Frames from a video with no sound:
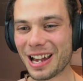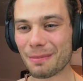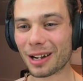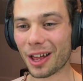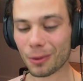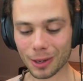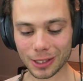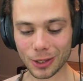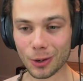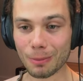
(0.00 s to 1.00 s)
But otherwise
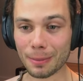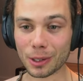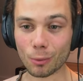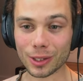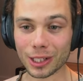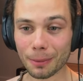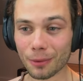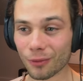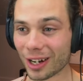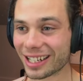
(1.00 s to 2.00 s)
though, maybe a wizard up the
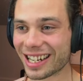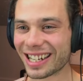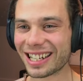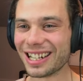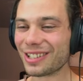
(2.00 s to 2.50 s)
front here.